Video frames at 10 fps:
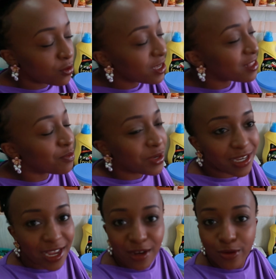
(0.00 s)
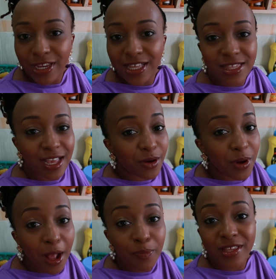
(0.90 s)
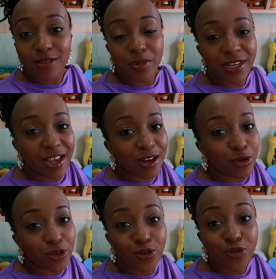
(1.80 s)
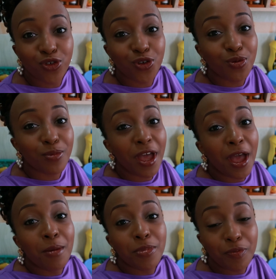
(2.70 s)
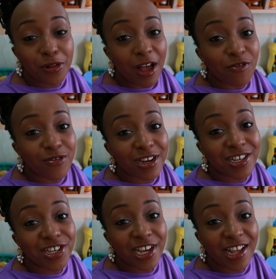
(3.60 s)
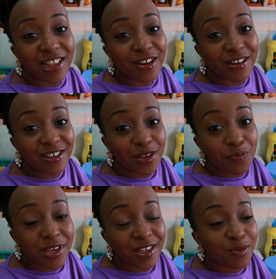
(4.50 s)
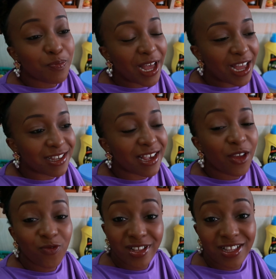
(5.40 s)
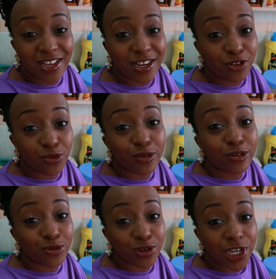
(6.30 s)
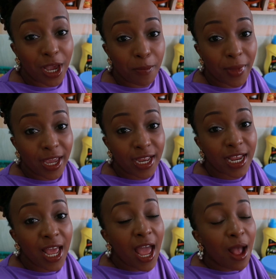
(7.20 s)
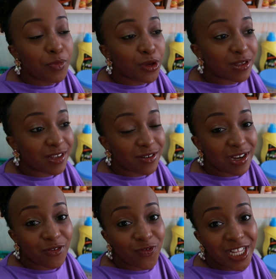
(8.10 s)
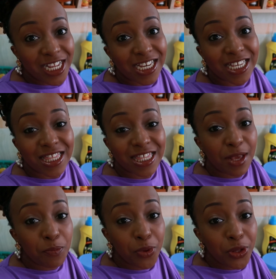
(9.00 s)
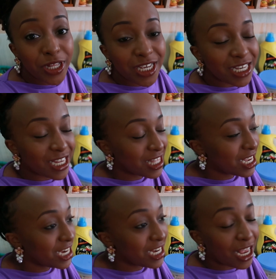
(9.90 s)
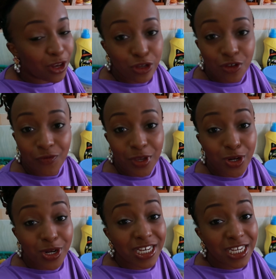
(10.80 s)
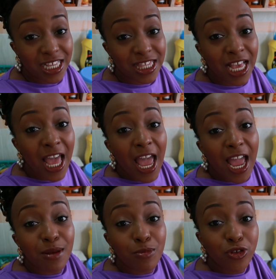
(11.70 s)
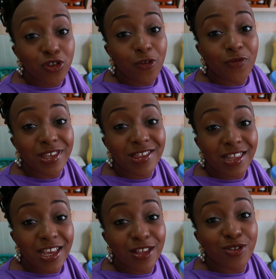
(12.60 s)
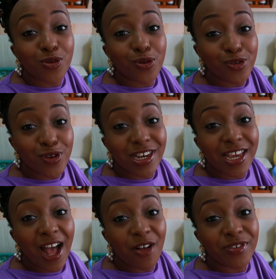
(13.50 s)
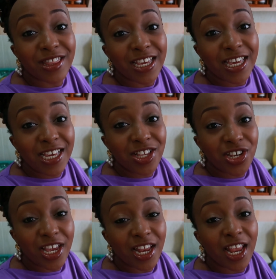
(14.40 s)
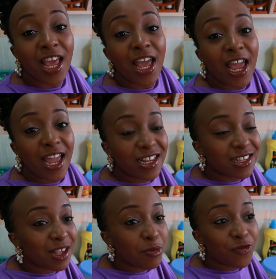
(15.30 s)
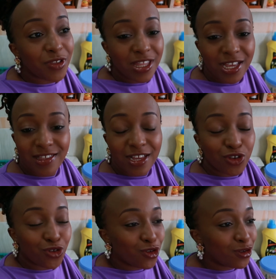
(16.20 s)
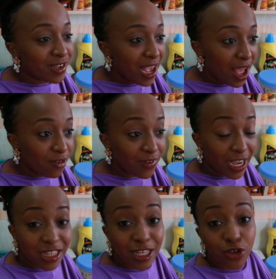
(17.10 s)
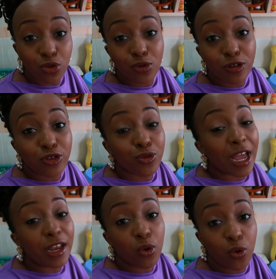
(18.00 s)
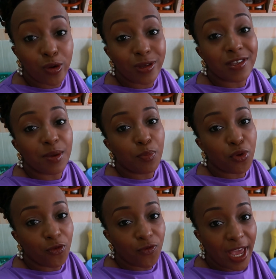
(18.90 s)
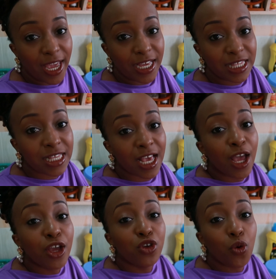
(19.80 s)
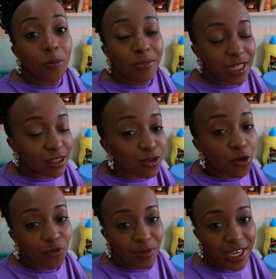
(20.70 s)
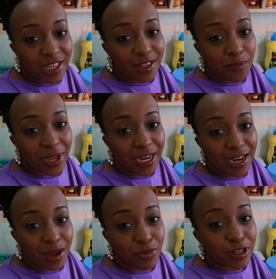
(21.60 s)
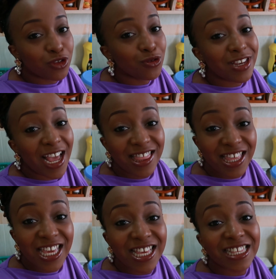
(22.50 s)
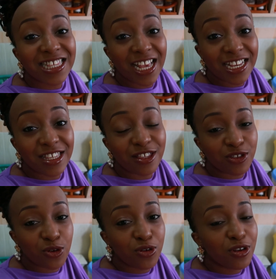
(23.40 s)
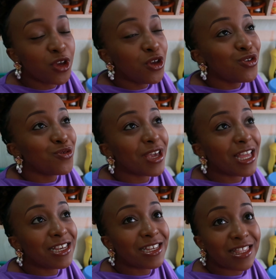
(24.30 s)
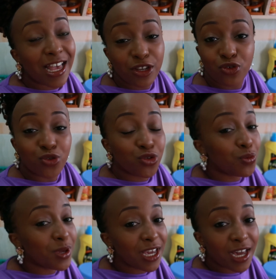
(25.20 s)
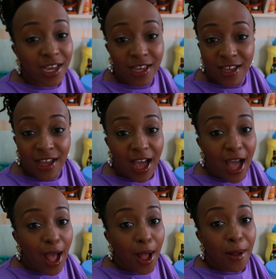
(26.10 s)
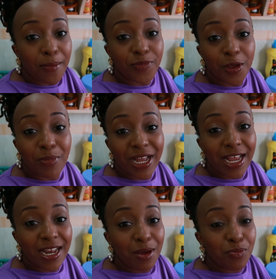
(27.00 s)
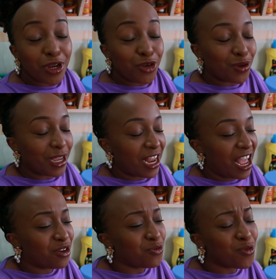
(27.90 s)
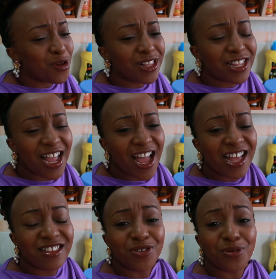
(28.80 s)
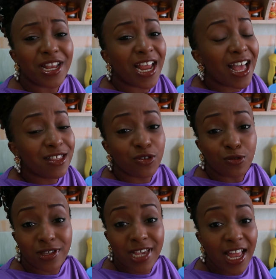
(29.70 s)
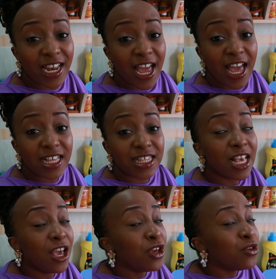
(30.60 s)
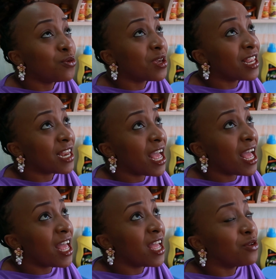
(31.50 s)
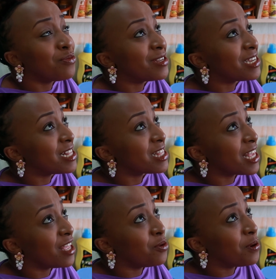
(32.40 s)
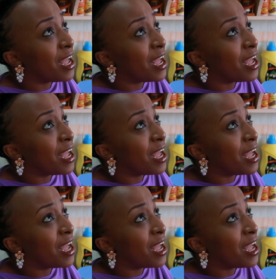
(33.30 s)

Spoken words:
it's been done on Instagram, it's been done on YouTube, people have already shared the recipes, but I feel the need to also share mine because I really feel that it's simple, it doesn't need a lot of ingredients, and most of these things you already have in the kitchen. And some of the things that you don't have, like the tools, you can always improvise your means of making the banana bread. So nothing is set in stone. You can decide to tweak the banana bread. You can add walnuts, you can add sultanas, you can add, what else can you